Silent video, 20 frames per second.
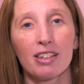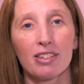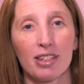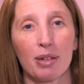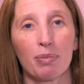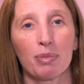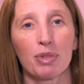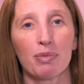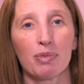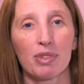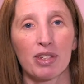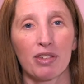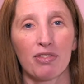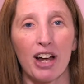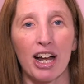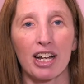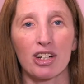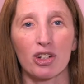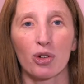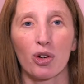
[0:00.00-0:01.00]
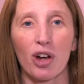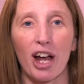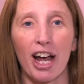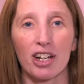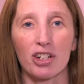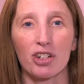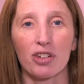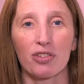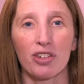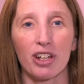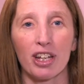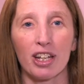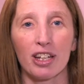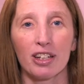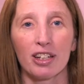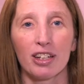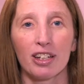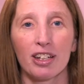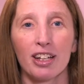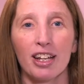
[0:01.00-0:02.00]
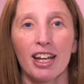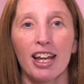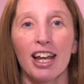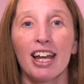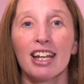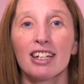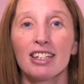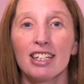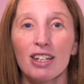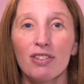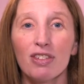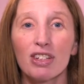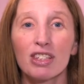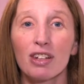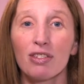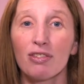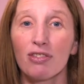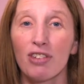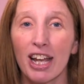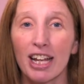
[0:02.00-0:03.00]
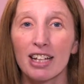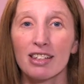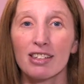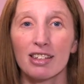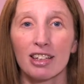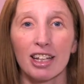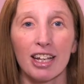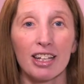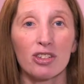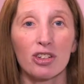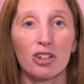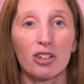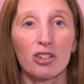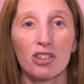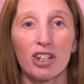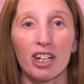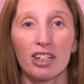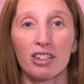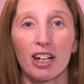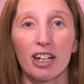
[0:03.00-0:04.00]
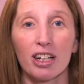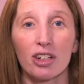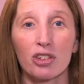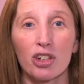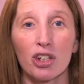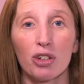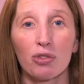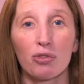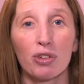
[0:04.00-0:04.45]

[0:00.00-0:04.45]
symptoms of vaginal atrophy. DIVA's advanced laser technology